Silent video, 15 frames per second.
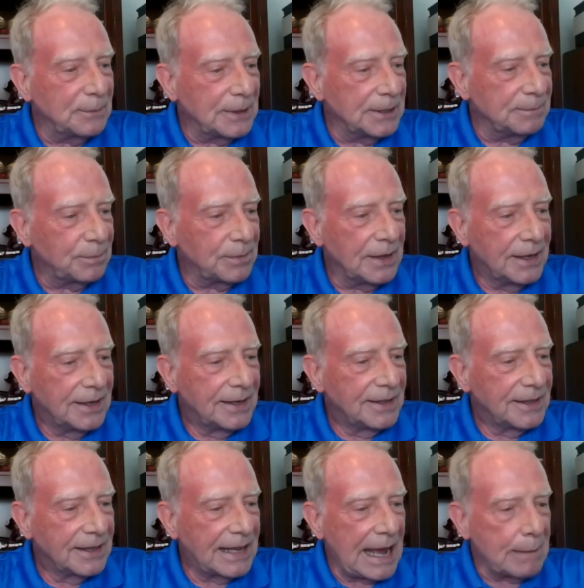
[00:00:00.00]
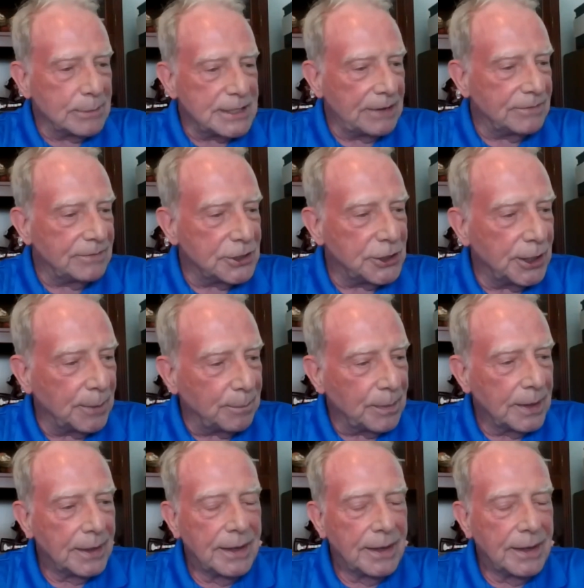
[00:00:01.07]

Well, the captain saved the ship.